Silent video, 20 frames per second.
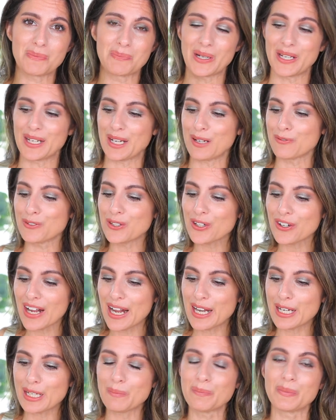but if you're
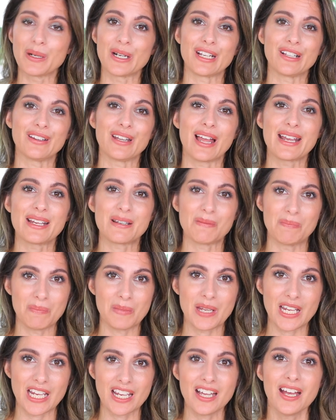anybody like
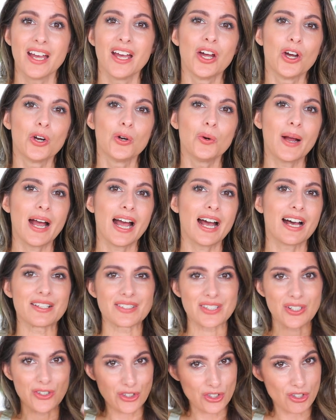me who
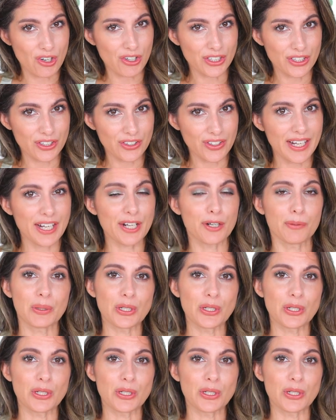has darker hair,